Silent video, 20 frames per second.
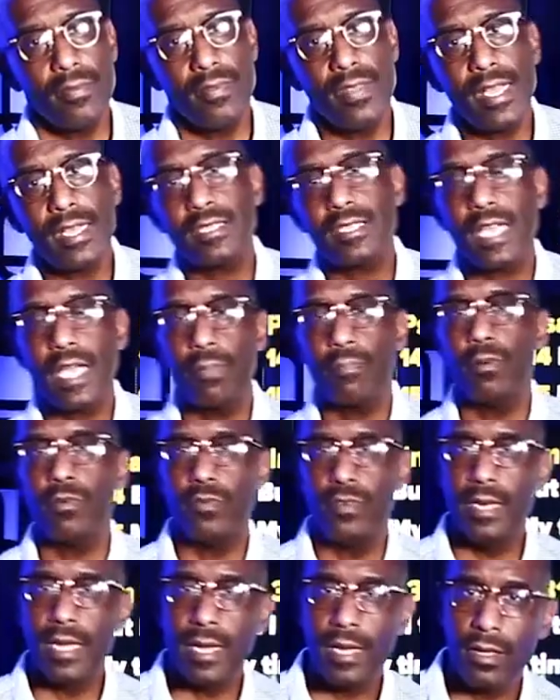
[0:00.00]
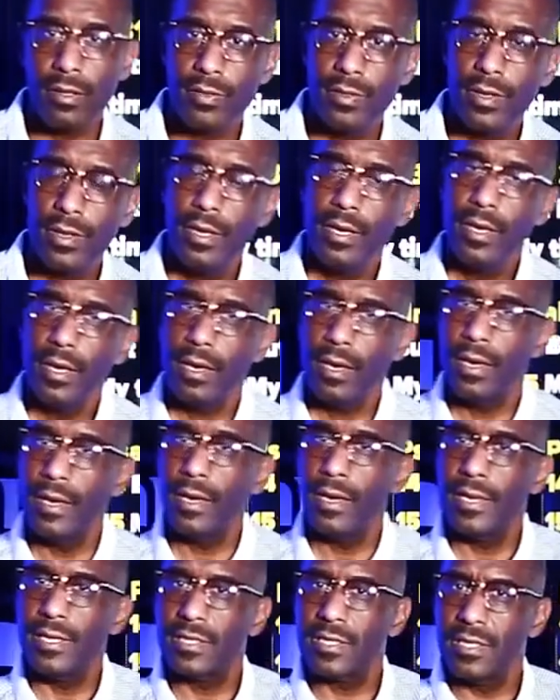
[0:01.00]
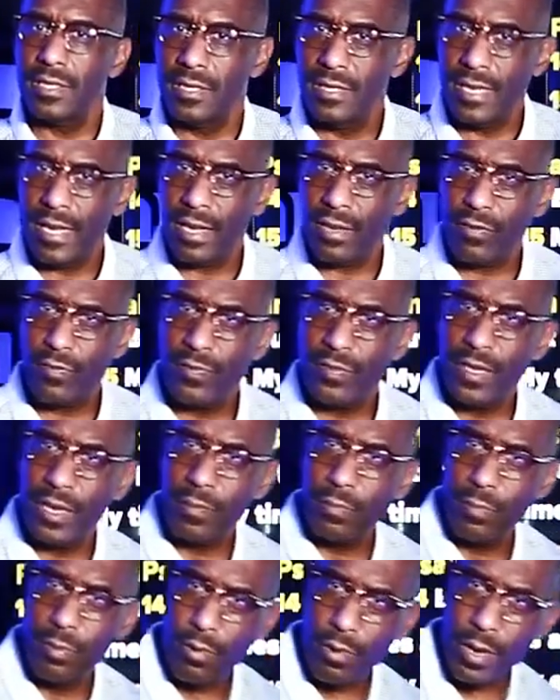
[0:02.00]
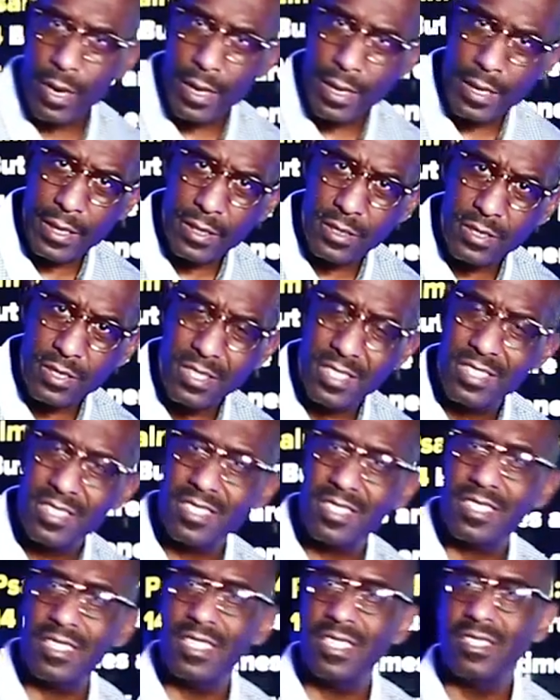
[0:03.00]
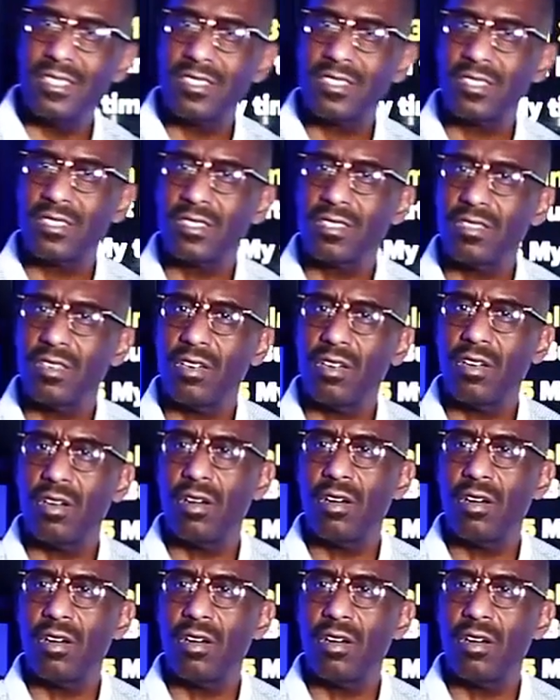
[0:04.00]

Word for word: And that type of death uh, is a death that brings a sense